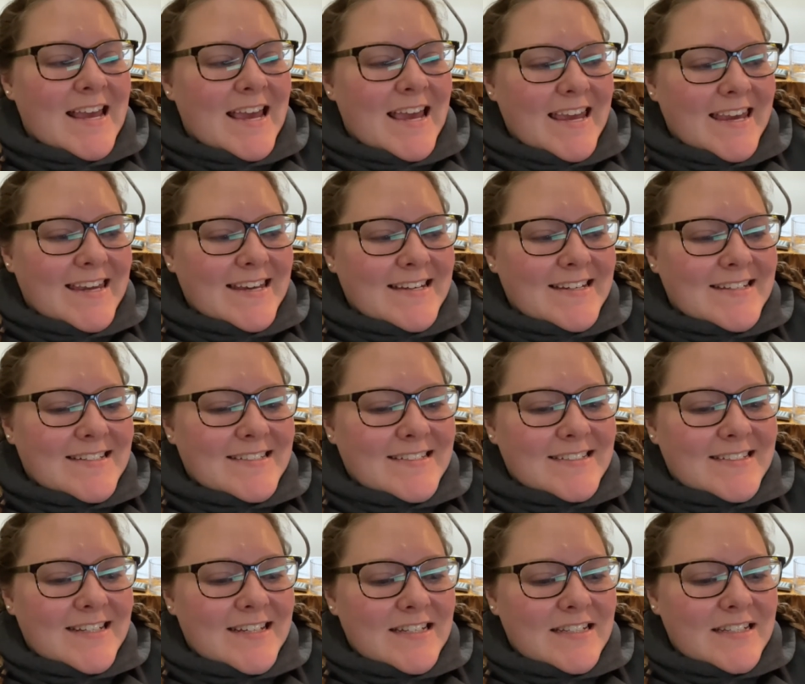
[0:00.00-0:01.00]

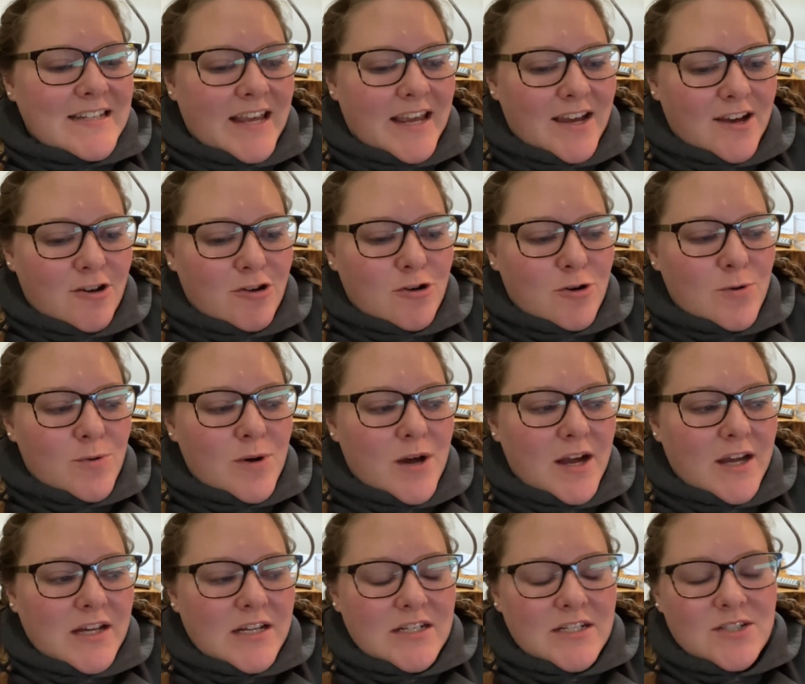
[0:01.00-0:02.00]
And now
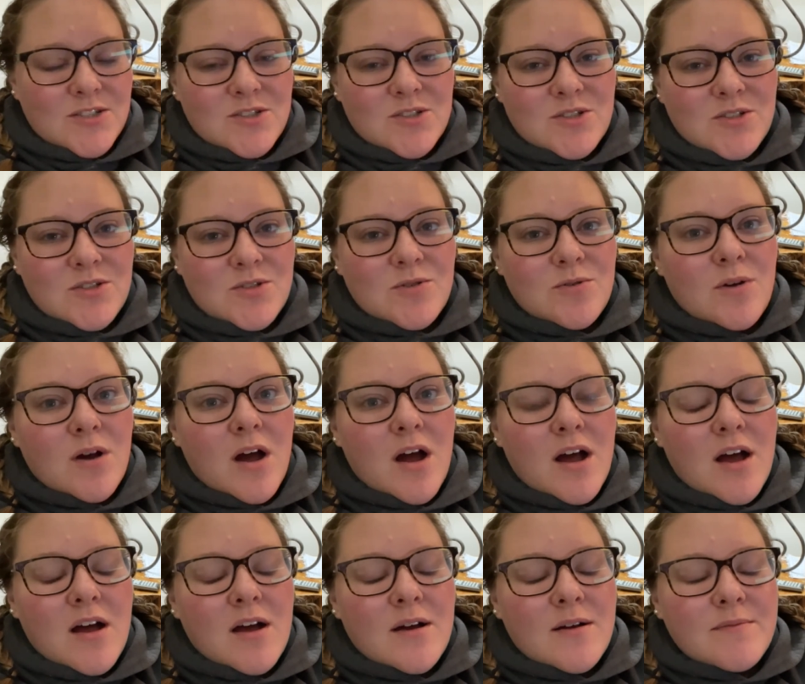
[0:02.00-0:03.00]
I need to
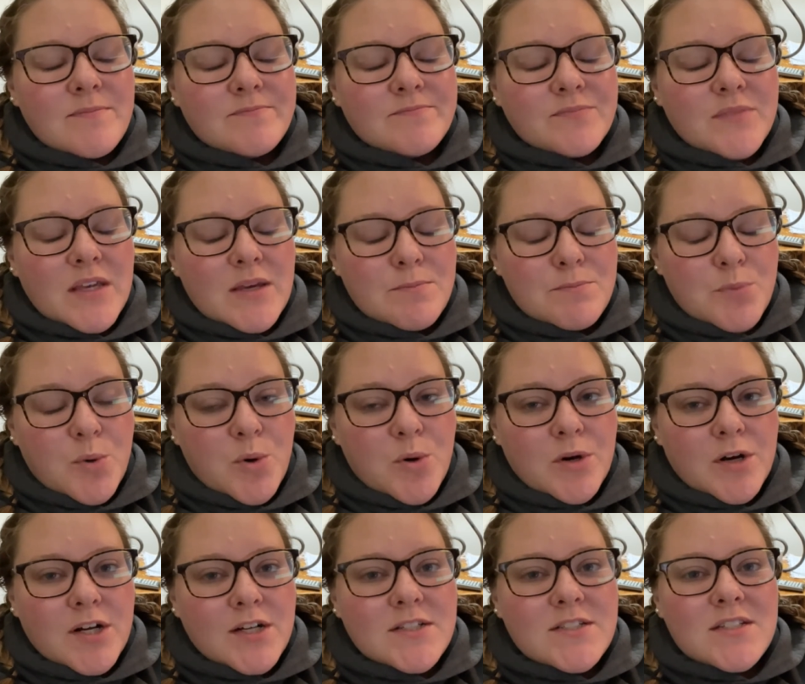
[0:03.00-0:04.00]
um,
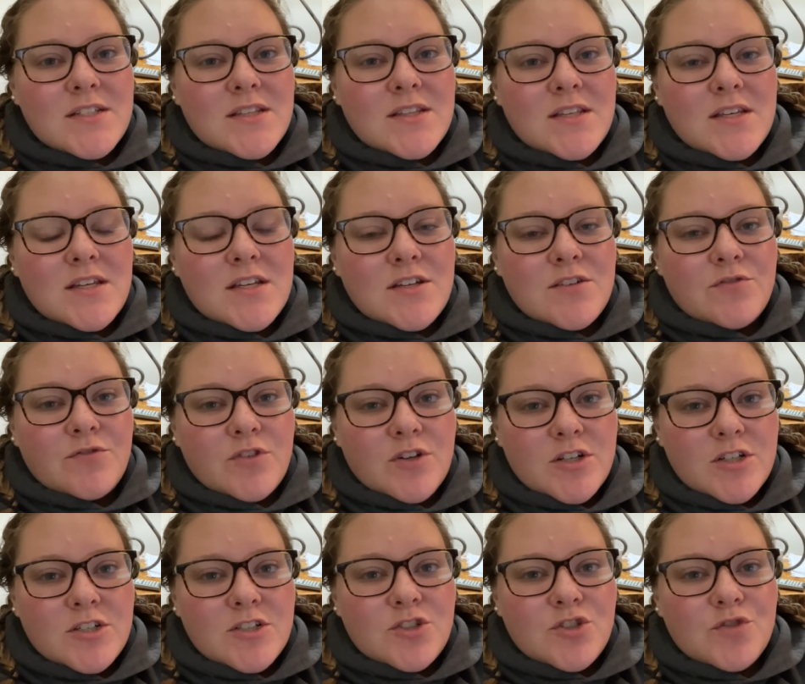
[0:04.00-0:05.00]
import the
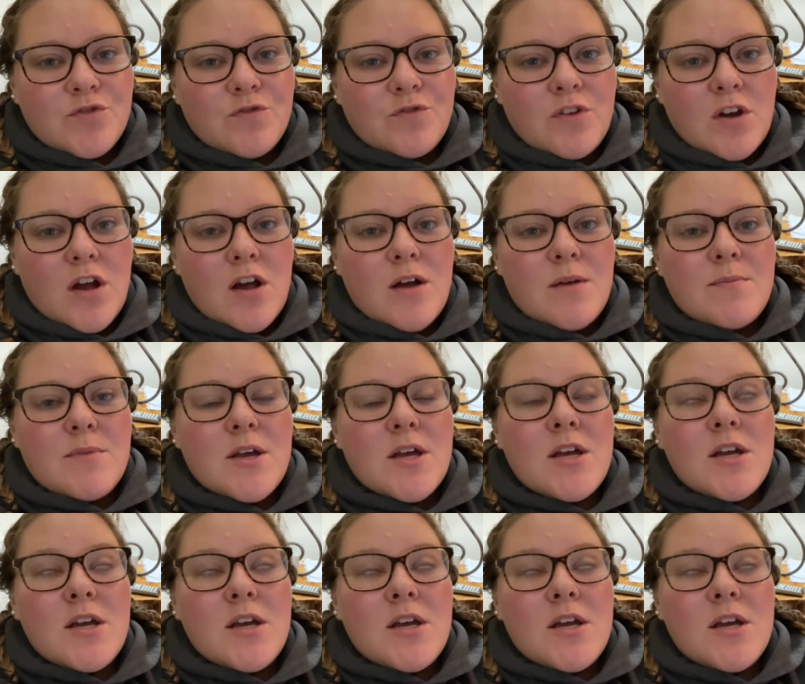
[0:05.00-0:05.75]
footage from